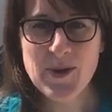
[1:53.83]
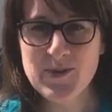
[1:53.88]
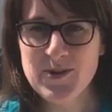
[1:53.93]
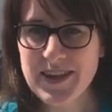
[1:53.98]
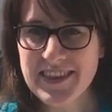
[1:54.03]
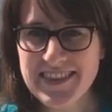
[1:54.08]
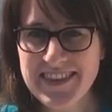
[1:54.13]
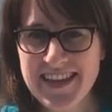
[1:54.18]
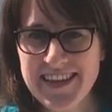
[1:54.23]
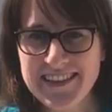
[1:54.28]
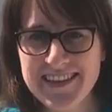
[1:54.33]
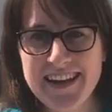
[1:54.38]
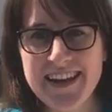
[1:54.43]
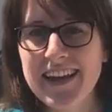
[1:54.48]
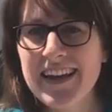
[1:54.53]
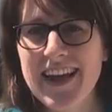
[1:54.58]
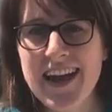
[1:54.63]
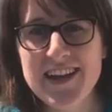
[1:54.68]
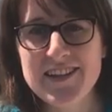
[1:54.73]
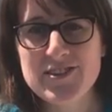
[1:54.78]
One thing that
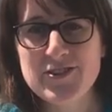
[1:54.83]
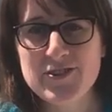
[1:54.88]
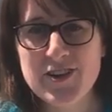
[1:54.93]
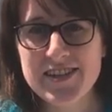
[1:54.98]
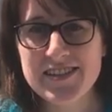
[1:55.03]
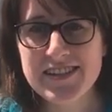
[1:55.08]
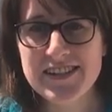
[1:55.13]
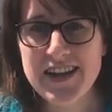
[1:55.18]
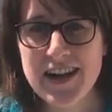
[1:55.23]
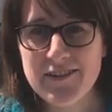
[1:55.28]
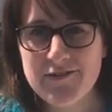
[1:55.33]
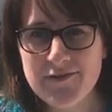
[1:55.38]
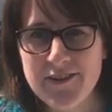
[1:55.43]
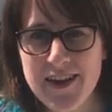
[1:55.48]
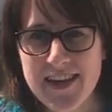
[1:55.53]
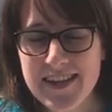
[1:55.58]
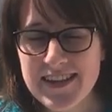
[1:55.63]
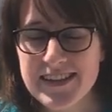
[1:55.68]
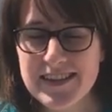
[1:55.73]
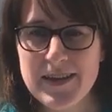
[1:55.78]
I can't stress enough
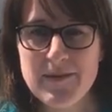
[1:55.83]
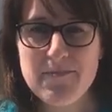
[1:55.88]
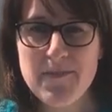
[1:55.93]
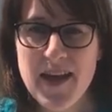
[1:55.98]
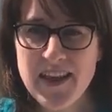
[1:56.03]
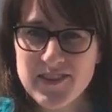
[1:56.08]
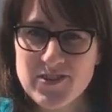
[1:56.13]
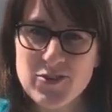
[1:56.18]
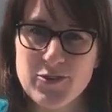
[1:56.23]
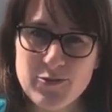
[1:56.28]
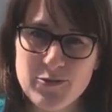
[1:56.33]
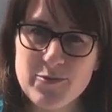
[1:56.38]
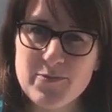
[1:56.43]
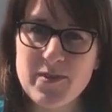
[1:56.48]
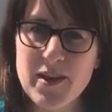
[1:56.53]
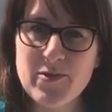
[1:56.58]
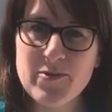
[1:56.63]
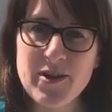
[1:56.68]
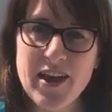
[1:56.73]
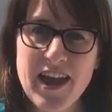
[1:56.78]
is the immense room
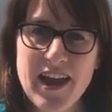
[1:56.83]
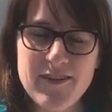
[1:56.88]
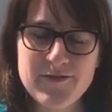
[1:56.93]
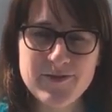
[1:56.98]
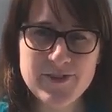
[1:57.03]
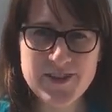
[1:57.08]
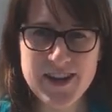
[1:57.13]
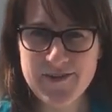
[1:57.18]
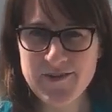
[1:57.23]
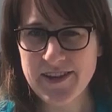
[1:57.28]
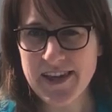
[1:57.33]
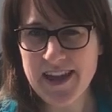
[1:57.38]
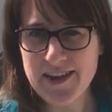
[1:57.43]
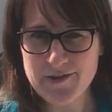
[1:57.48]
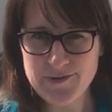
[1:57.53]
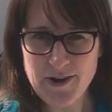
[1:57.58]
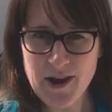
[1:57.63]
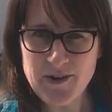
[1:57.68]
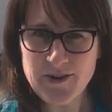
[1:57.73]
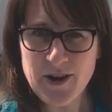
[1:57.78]
that we have to
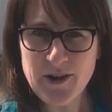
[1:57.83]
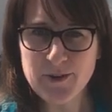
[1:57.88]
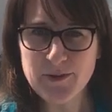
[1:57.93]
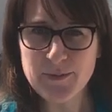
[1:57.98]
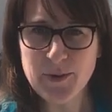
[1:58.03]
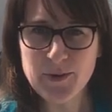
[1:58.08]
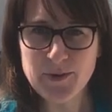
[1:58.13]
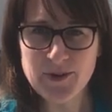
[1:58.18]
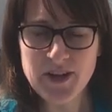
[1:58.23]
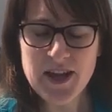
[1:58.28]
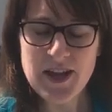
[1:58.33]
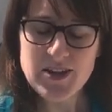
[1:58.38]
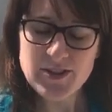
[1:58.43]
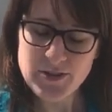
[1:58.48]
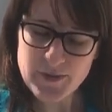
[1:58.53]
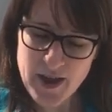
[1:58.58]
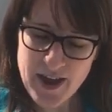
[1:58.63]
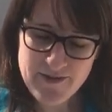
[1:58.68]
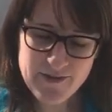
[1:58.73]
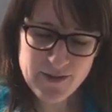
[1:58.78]
navigate around our boat.
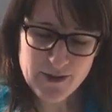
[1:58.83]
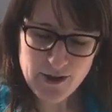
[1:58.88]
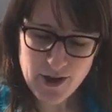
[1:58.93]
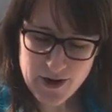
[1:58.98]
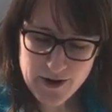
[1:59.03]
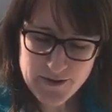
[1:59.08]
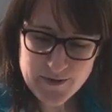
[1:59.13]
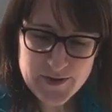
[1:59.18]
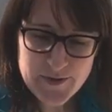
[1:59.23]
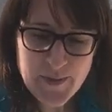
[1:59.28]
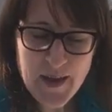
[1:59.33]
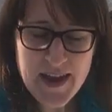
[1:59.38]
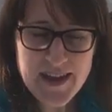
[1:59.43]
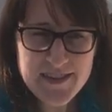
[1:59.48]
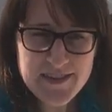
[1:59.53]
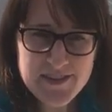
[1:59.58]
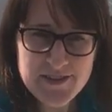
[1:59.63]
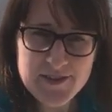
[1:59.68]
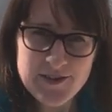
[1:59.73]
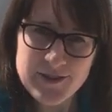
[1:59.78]
So we have a lot of
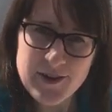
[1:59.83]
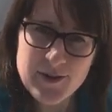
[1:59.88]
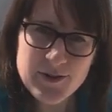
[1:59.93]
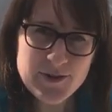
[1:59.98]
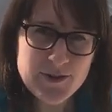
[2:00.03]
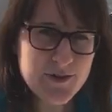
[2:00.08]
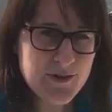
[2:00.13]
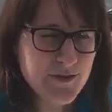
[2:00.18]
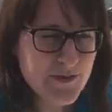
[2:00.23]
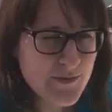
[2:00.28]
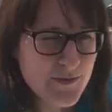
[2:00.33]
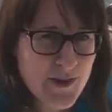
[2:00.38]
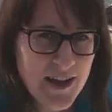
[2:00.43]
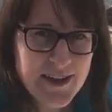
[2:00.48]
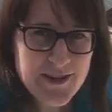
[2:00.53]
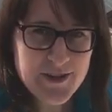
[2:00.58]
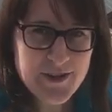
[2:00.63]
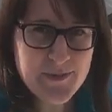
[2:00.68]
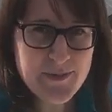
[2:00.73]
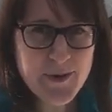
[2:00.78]
space to go
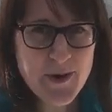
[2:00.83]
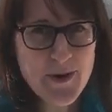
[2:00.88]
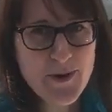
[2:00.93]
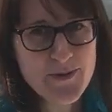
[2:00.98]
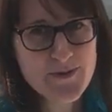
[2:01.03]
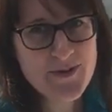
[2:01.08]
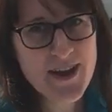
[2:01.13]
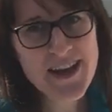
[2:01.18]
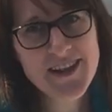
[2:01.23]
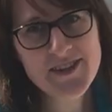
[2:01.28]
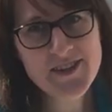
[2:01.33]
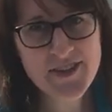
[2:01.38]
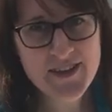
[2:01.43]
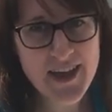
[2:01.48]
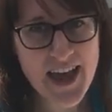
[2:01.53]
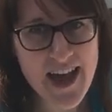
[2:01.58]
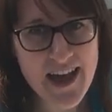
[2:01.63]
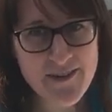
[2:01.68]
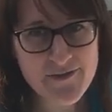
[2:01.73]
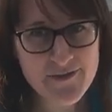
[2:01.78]
right to the bow, right to
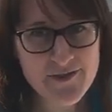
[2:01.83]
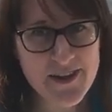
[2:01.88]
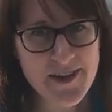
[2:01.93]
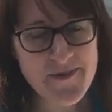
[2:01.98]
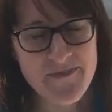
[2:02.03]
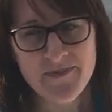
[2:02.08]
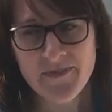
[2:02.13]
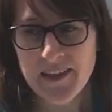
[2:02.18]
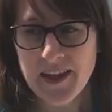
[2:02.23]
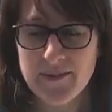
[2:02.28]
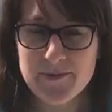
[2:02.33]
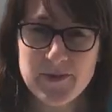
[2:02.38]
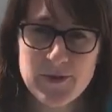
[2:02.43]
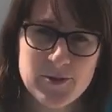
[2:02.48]
the aft. I'm